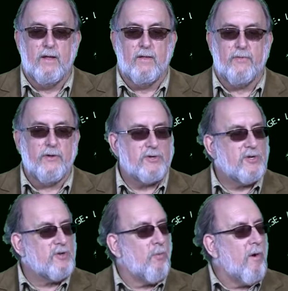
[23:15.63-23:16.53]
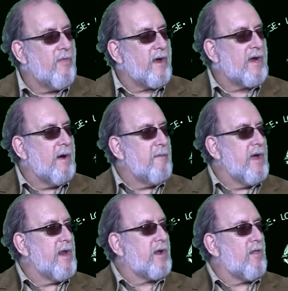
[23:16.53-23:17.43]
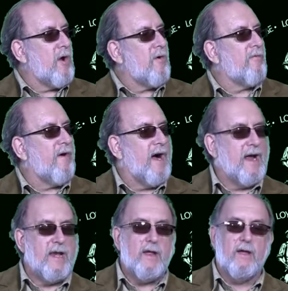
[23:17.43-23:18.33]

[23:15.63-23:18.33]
This is the one that come in and clarified.